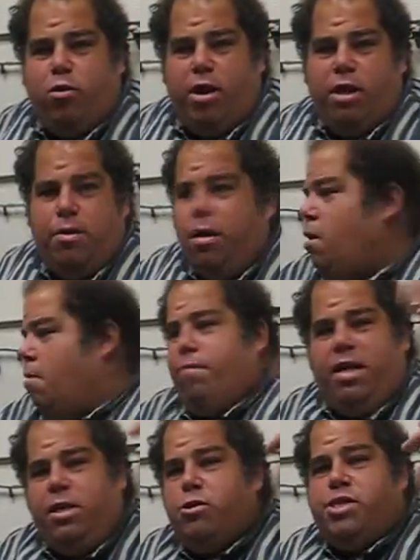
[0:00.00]
credit,
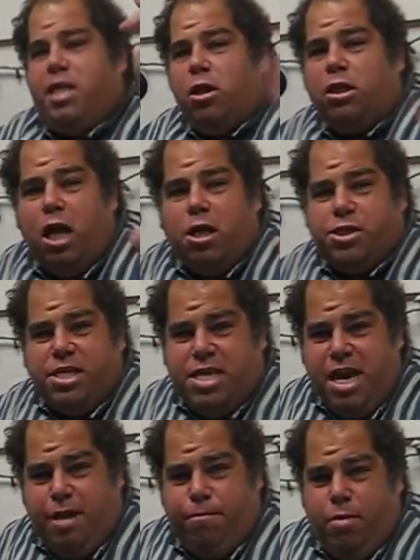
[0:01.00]
but you're still a lousy
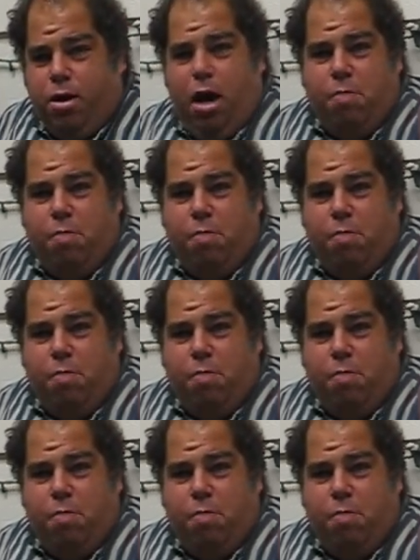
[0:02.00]
team.